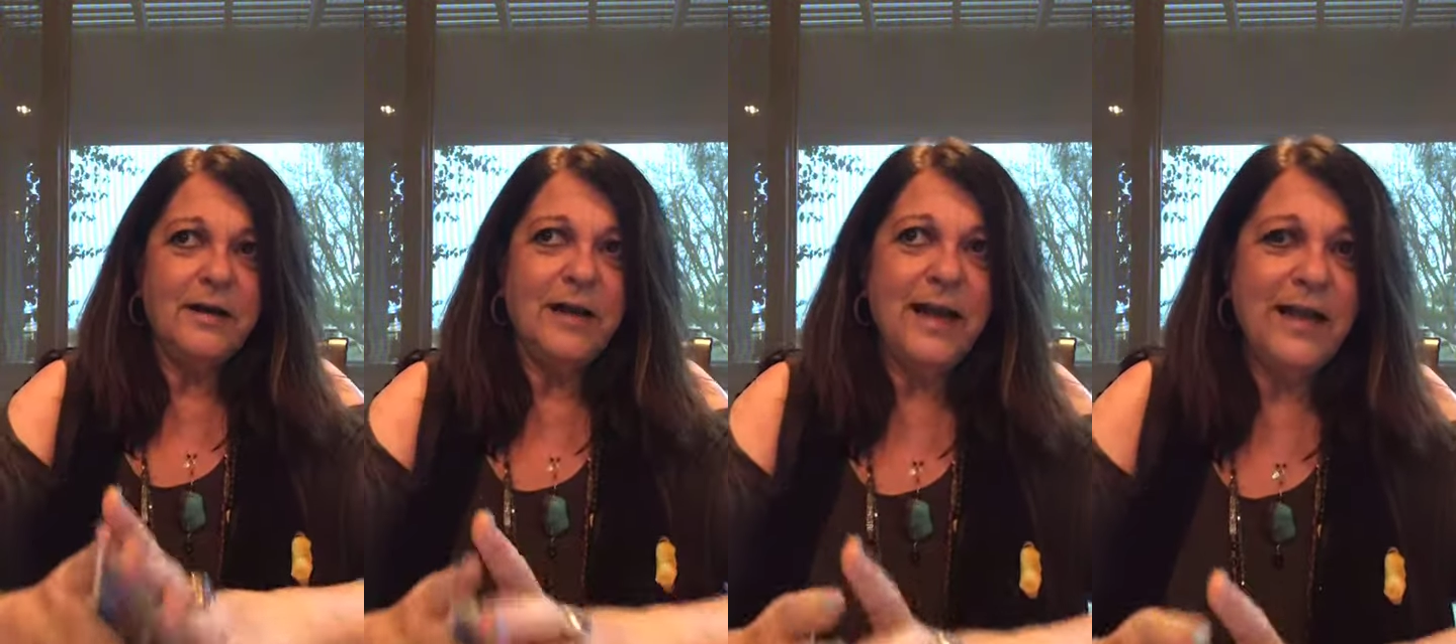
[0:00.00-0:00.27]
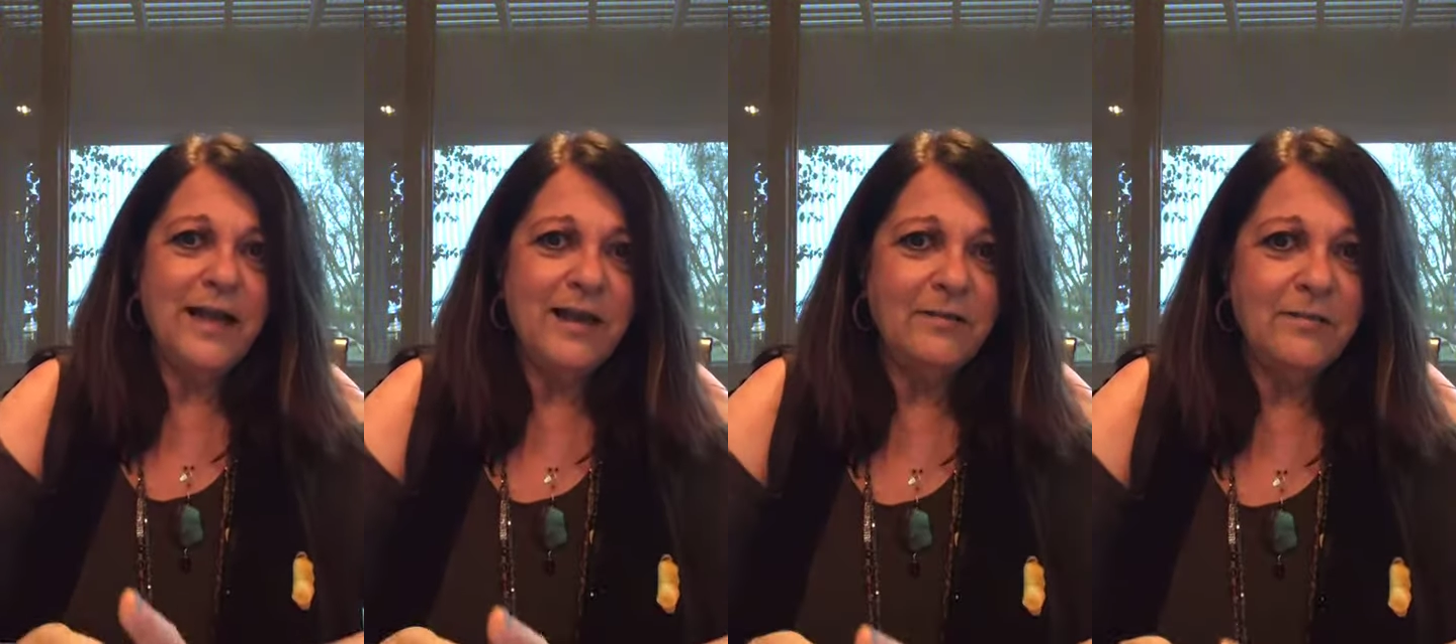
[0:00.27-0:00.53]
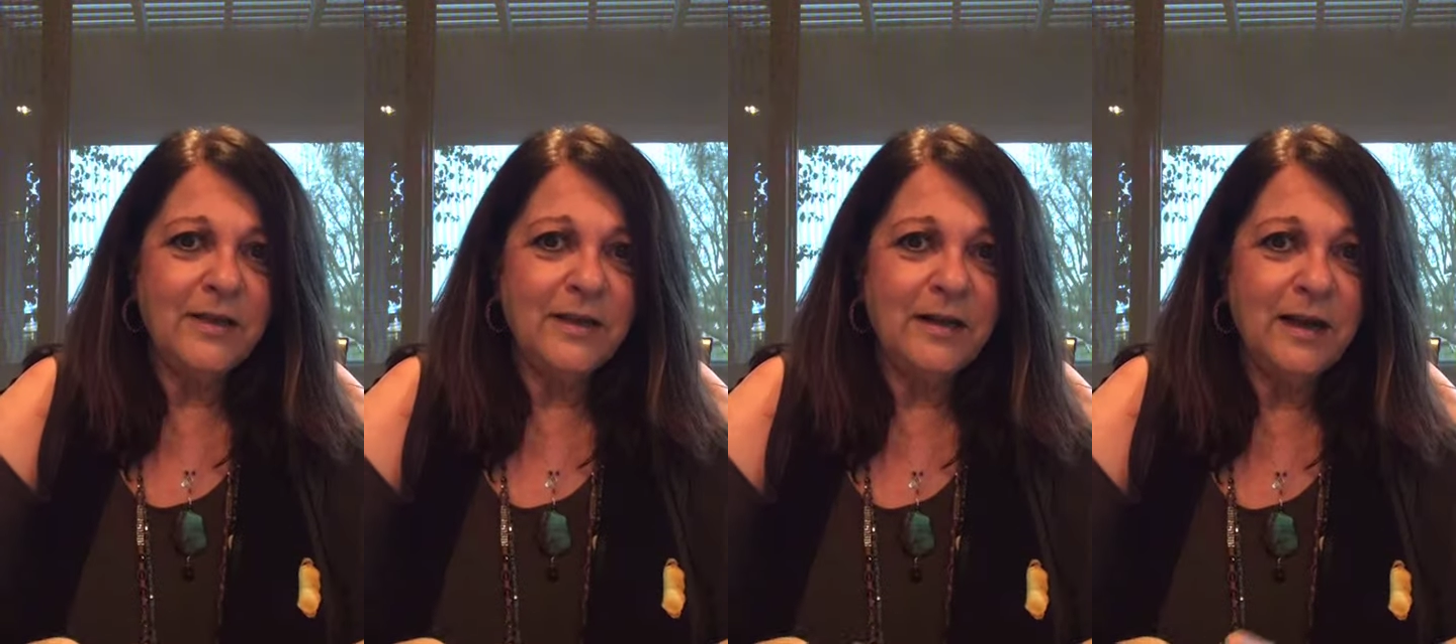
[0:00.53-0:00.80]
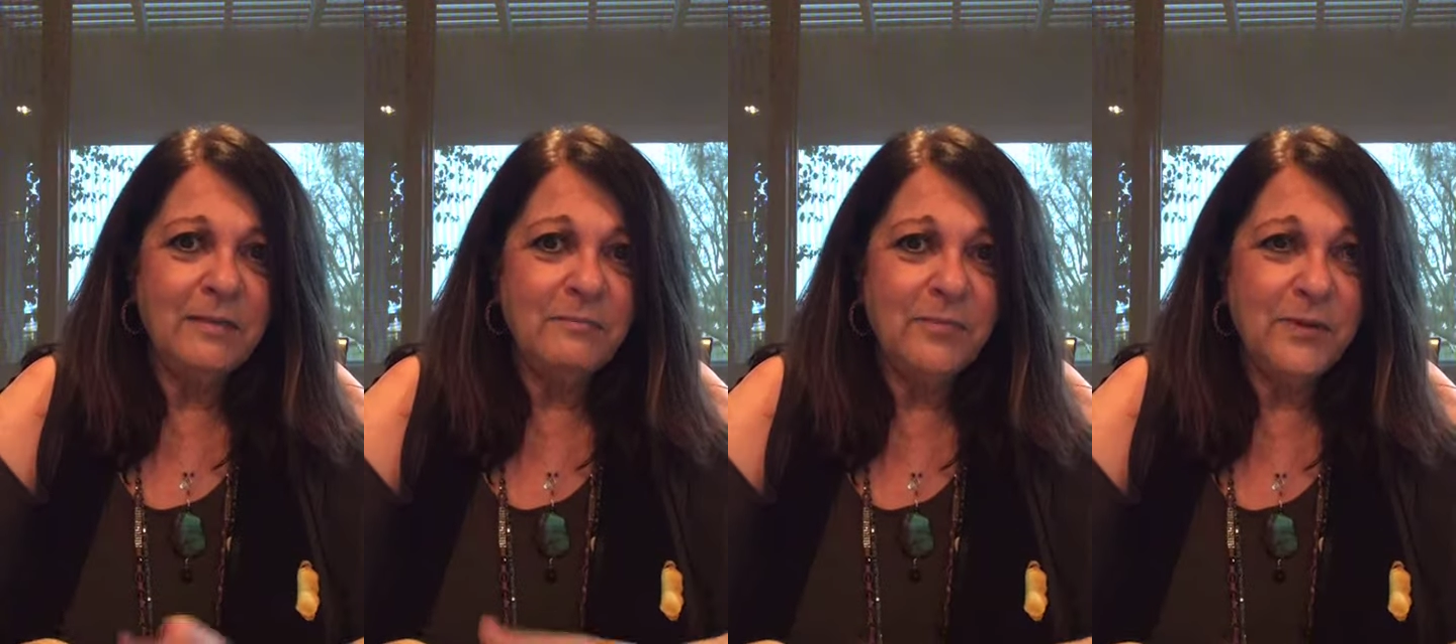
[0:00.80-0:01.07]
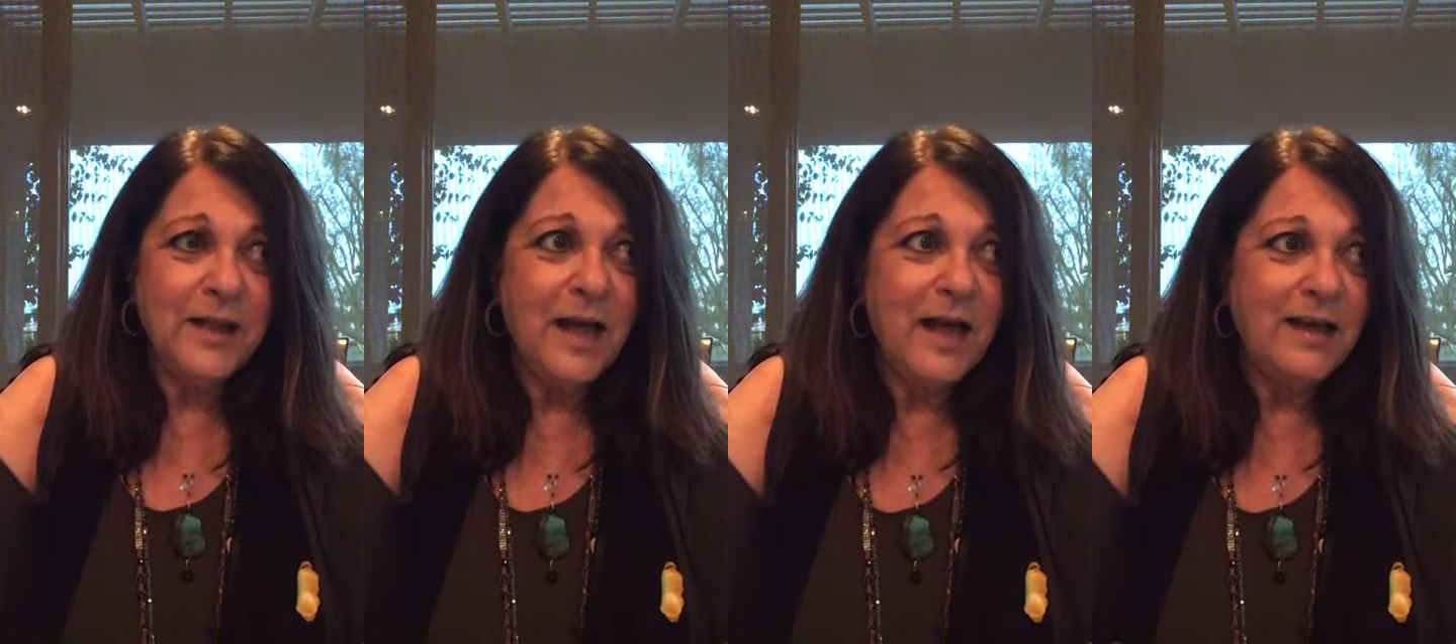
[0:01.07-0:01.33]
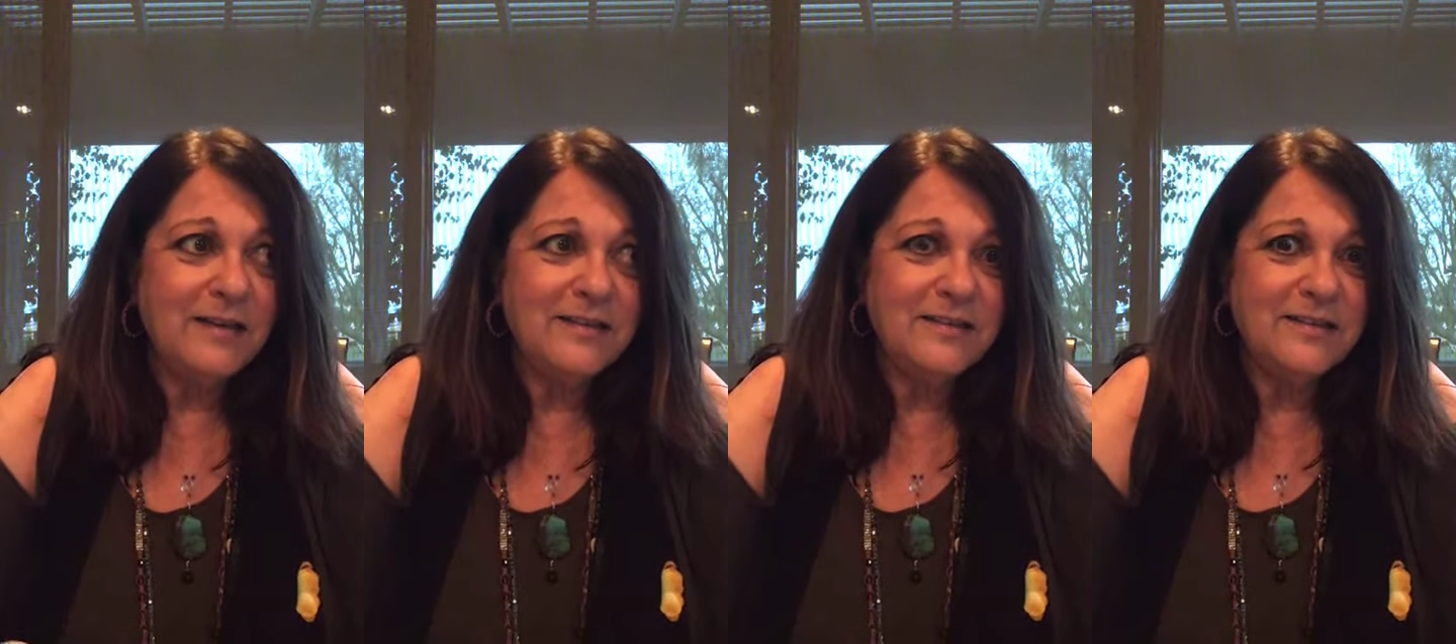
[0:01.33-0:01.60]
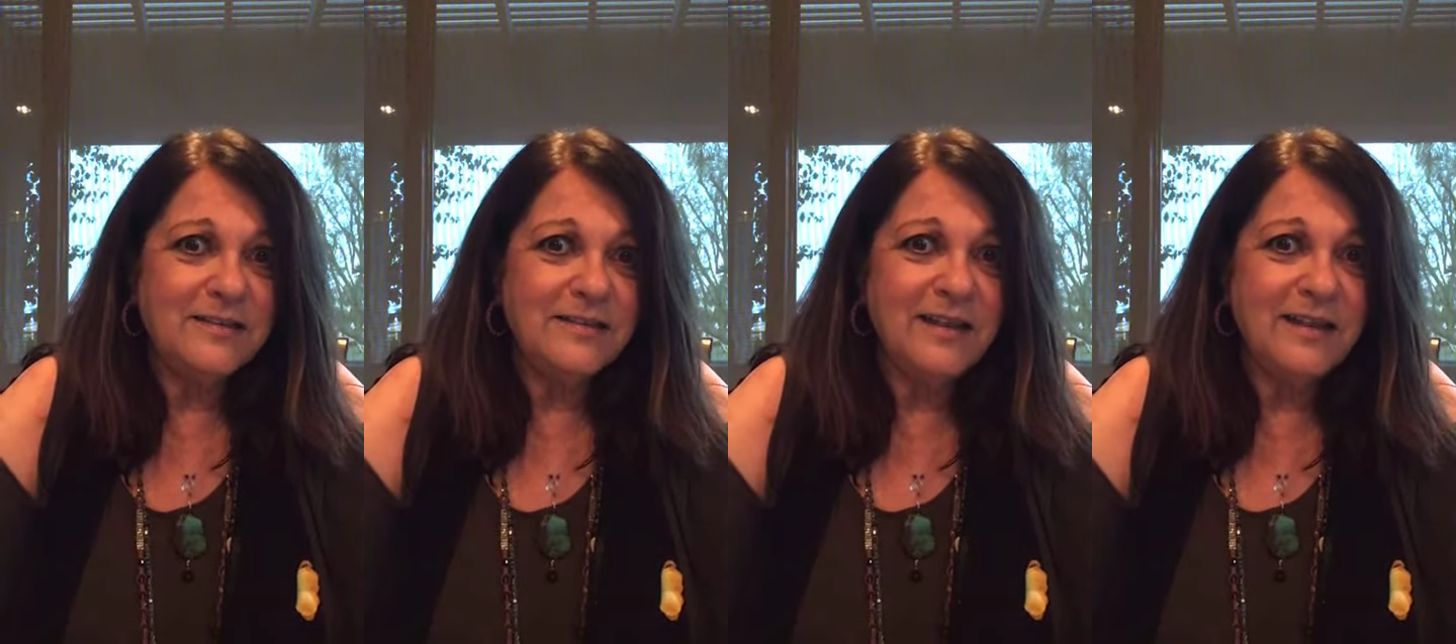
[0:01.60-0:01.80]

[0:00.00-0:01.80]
I have that. I'm blessed.